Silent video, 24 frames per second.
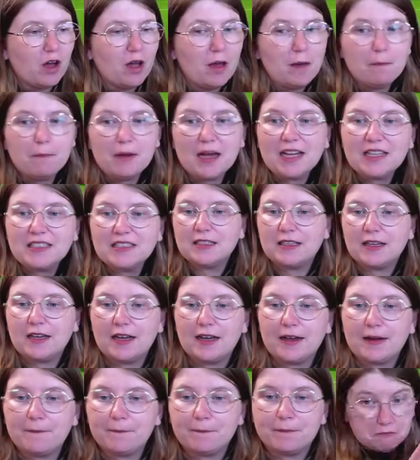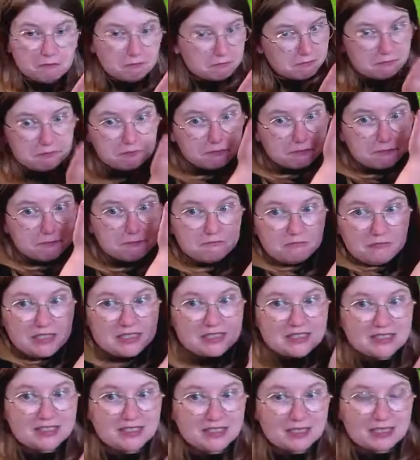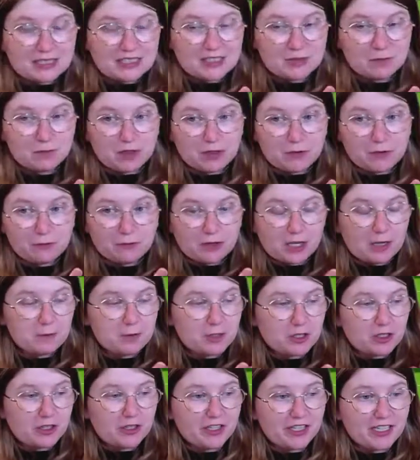But isn't my farm turning